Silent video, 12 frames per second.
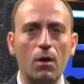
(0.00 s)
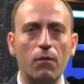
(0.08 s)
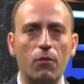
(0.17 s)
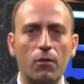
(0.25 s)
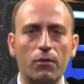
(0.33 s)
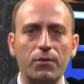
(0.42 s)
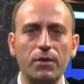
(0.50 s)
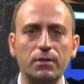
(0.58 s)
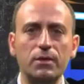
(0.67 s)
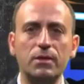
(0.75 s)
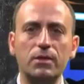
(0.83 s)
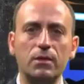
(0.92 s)
For
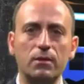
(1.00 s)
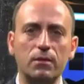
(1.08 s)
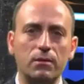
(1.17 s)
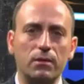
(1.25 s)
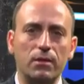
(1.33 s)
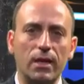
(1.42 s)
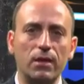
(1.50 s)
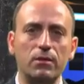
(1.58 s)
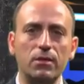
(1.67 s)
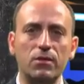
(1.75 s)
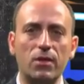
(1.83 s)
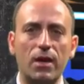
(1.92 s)
this detailed
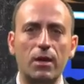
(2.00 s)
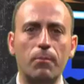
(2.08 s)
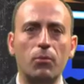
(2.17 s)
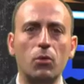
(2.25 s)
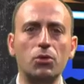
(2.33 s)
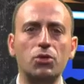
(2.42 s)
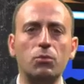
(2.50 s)
design approach,